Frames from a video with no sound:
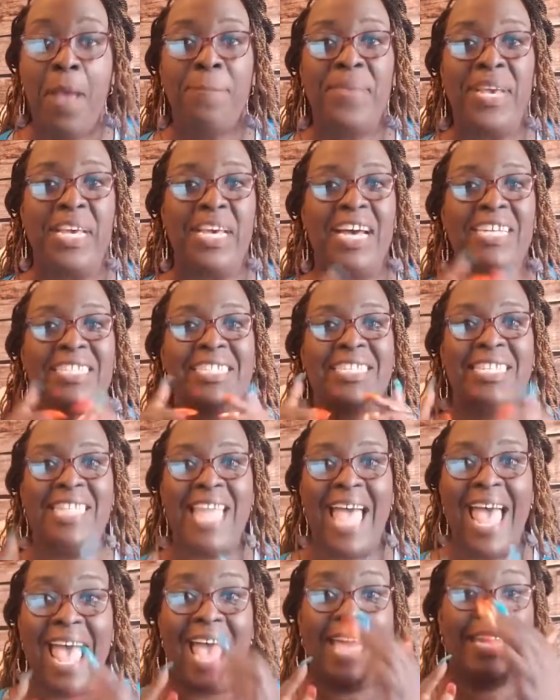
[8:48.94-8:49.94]
because
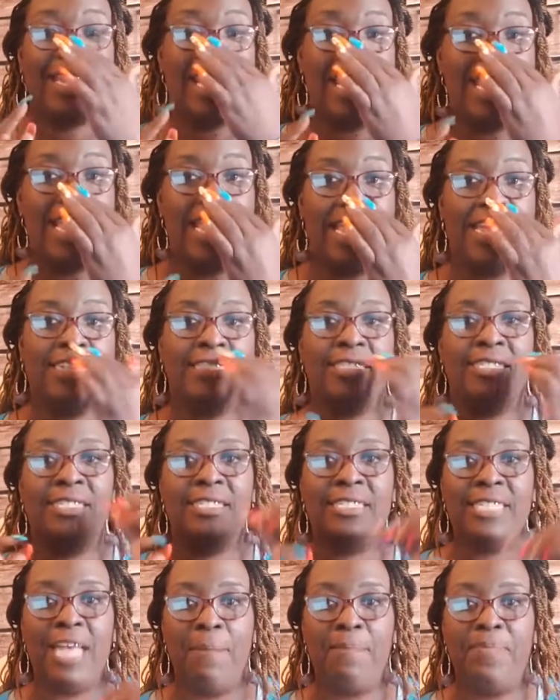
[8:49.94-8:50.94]
that is
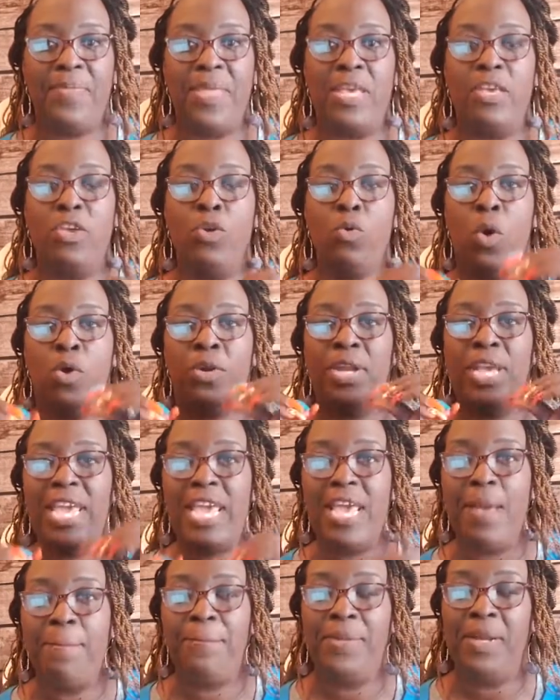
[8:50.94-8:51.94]
something you want
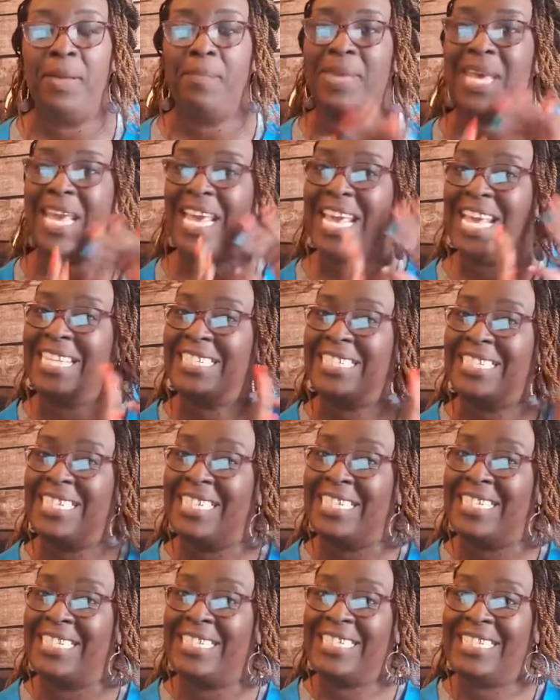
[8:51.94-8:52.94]
to implement
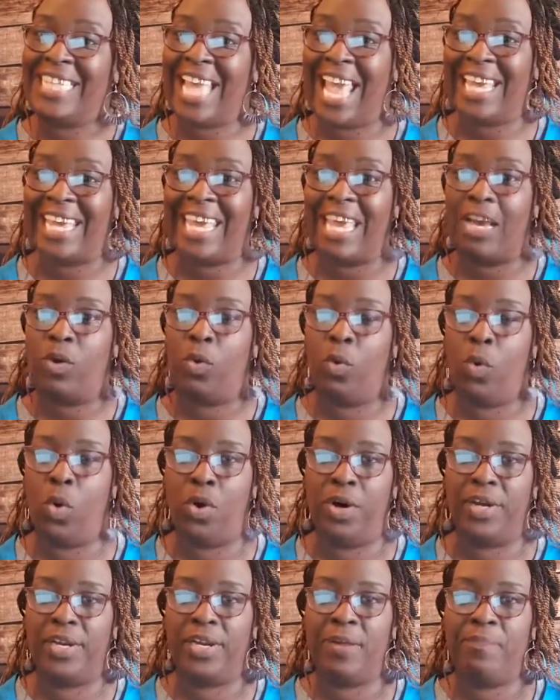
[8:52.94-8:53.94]
into second
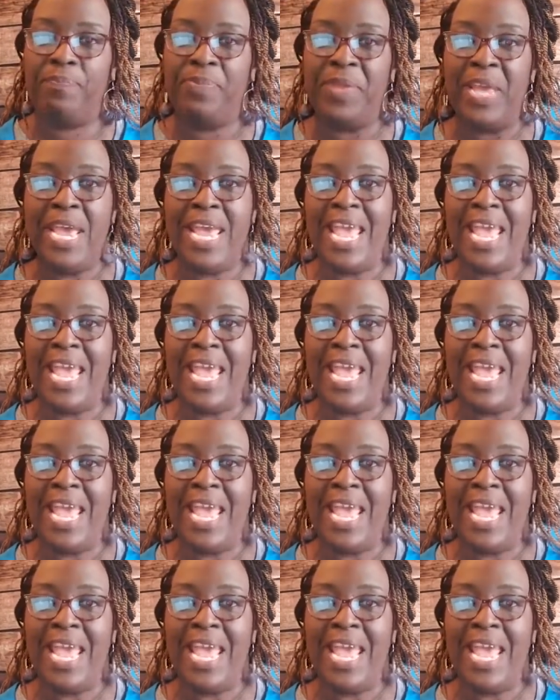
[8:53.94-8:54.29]
quarter.